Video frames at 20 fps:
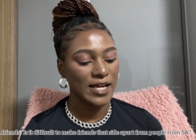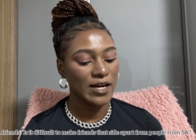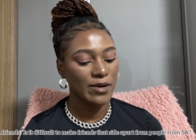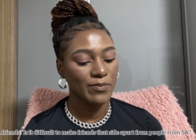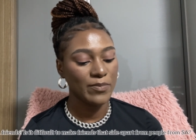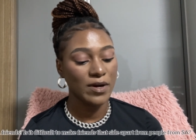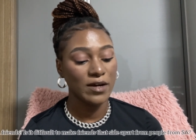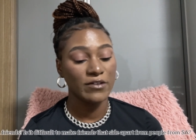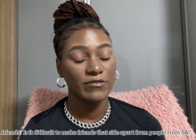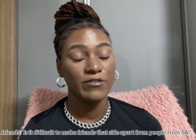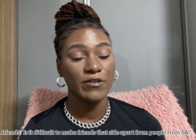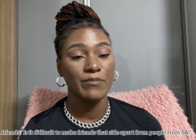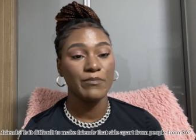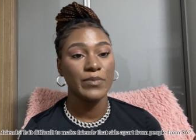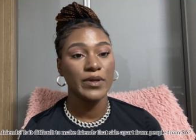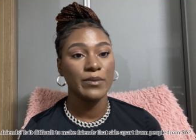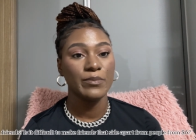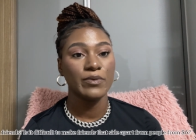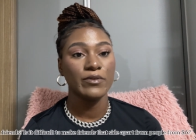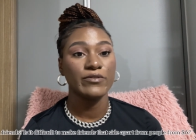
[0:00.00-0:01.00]
apart from
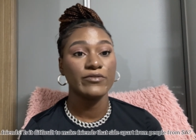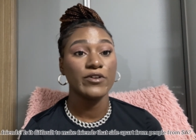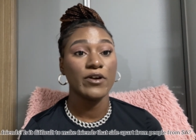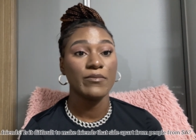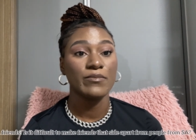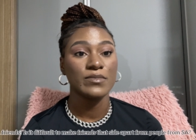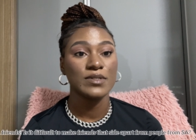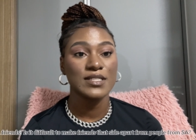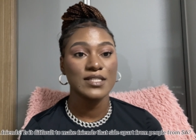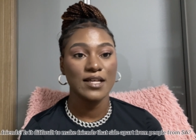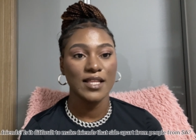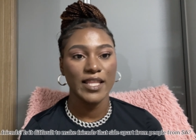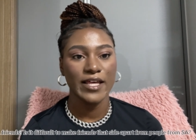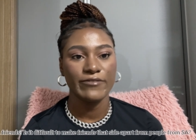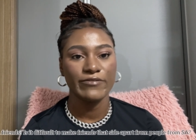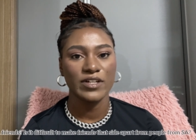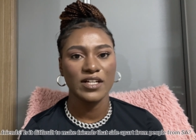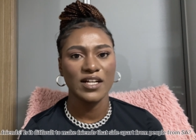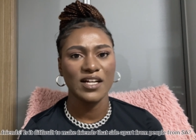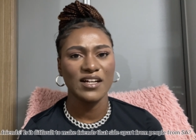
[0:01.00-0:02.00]
people from South
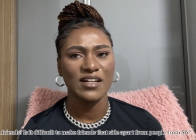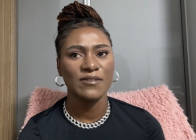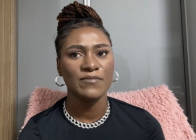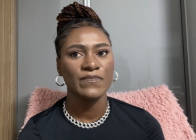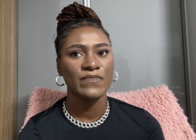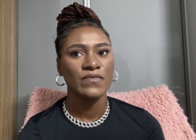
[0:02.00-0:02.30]
Africa?